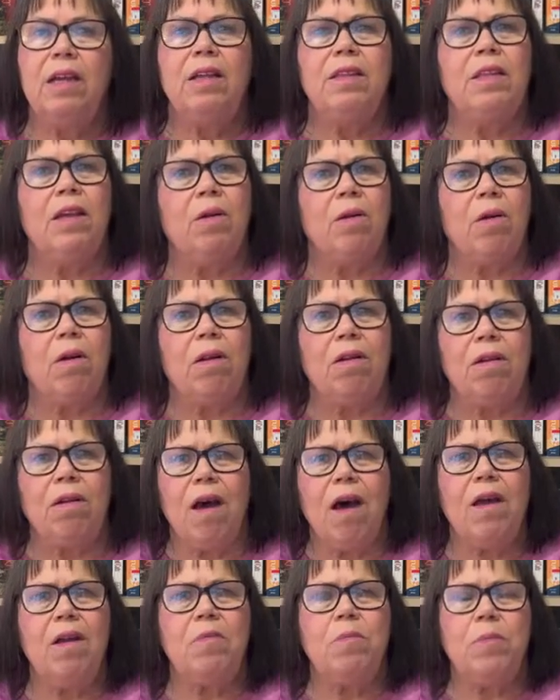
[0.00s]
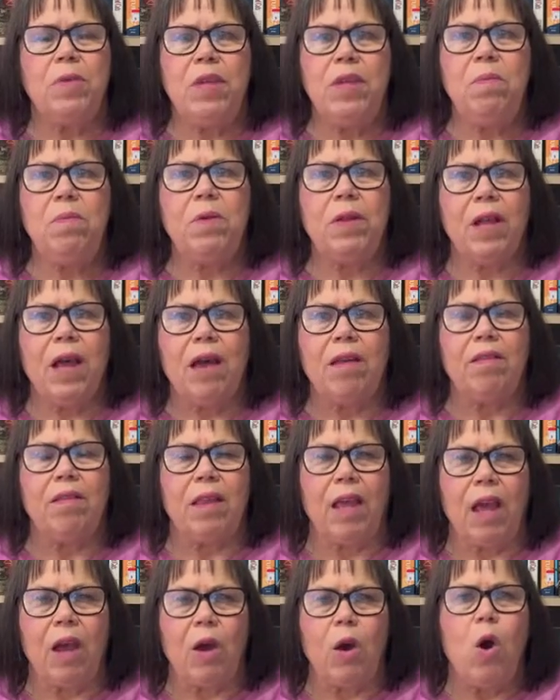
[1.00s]
There are a lot of people out
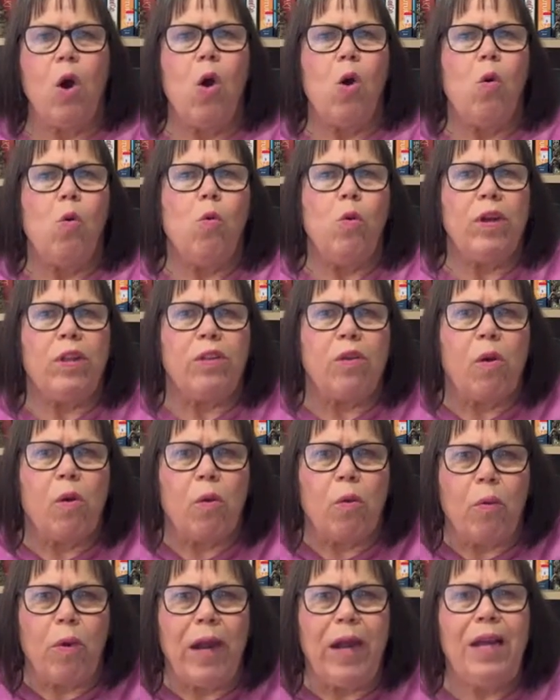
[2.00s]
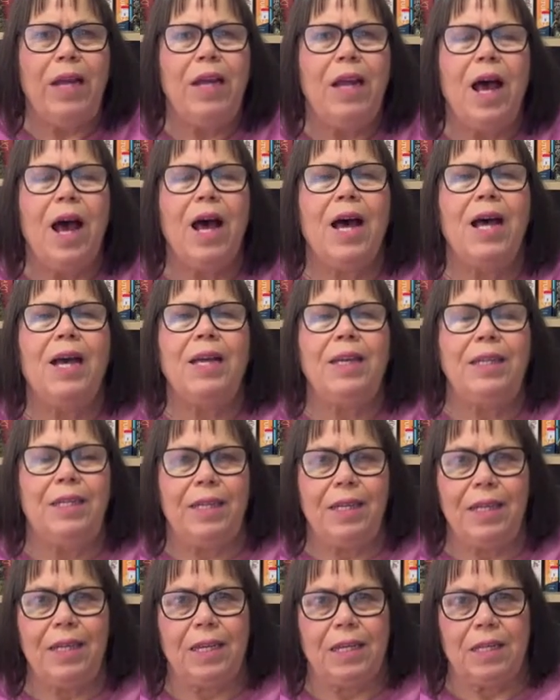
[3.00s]
there with great
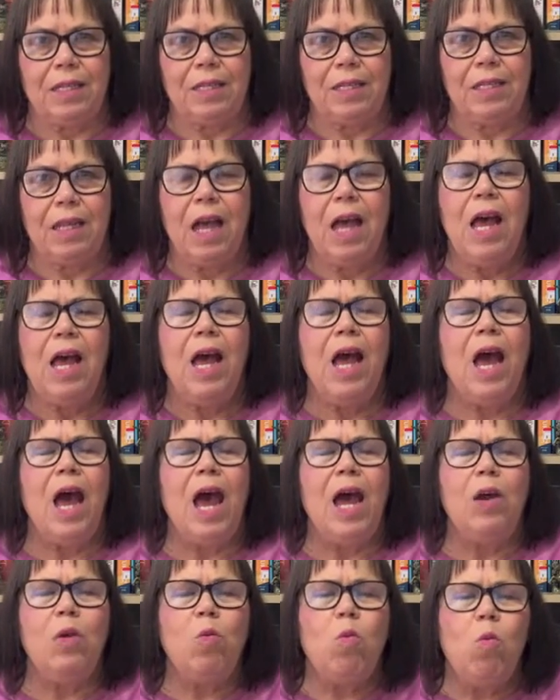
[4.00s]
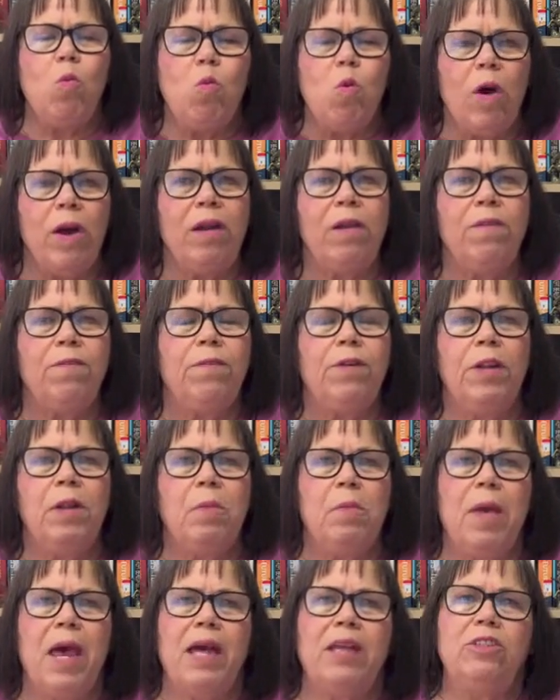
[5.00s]
ideas and wonderful
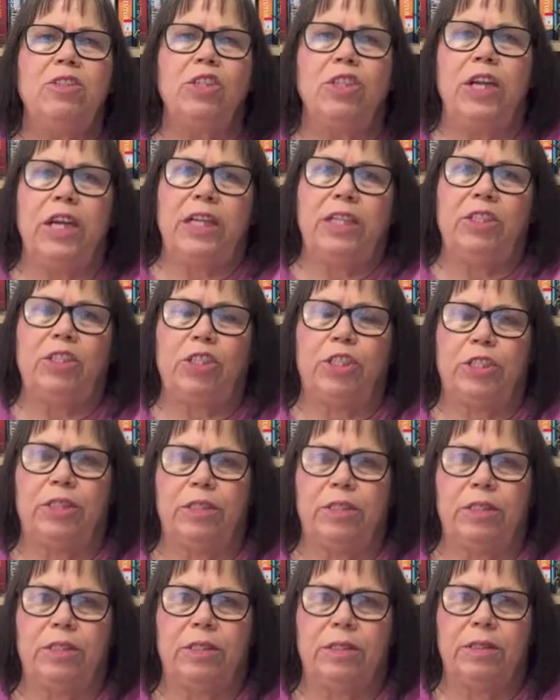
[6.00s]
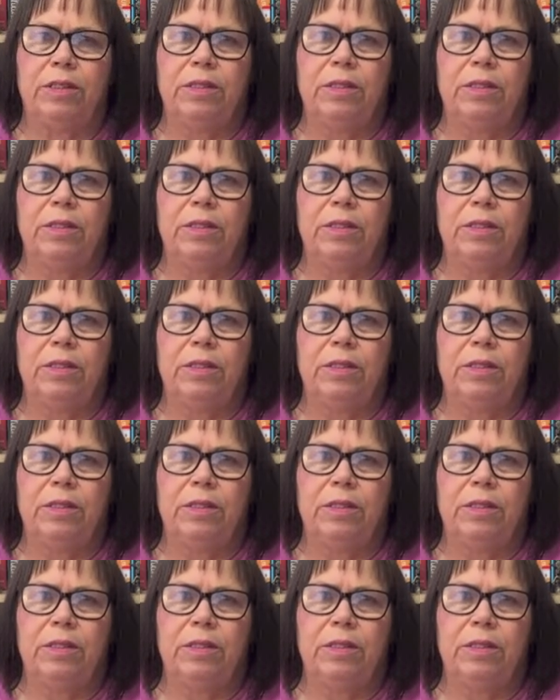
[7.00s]
imaginations.